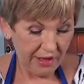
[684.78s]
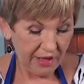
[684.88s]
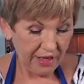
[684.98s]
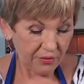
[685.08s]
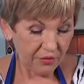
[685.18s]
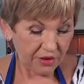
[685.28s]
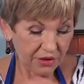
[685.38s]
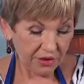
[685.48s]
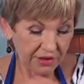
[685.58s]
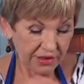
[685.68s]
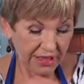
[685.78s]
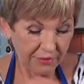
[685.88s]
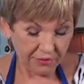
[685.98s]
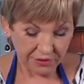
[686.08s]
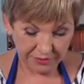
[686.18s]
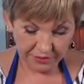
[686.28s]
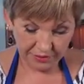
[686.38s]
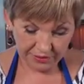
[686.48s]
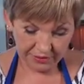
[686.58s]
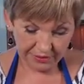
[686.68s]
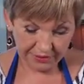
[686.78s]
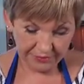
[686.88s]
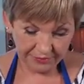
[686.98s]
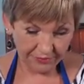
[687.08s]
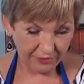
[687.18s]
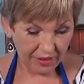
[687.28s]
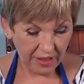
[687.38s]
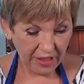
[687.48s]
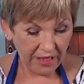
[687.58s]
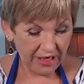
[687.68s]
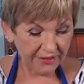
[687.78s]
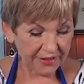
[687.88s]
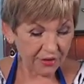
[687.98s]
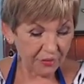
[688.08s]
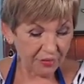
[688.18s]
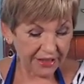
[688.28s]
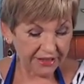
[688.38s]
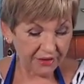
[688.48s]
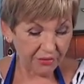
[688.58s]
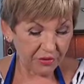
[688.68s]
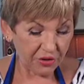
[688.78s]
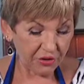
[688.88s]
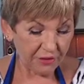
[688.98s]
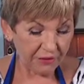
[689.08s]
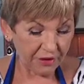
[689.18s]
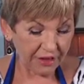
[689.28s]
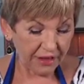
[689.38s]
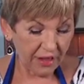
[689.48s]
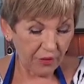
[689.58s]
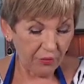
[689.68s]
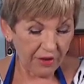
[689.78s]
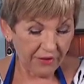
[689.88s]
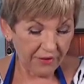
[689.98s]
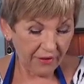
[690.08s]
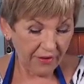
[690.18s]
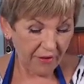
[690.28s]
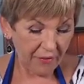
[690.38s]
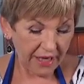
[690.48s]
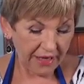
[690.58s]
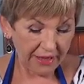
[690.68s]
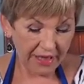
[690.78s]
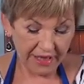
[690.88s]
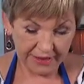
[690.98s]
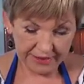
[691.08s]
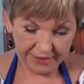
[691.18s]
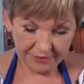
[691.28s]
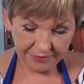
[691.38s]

And I want 2 tablespoons. And this will blend in beautifully with the mayonnaise.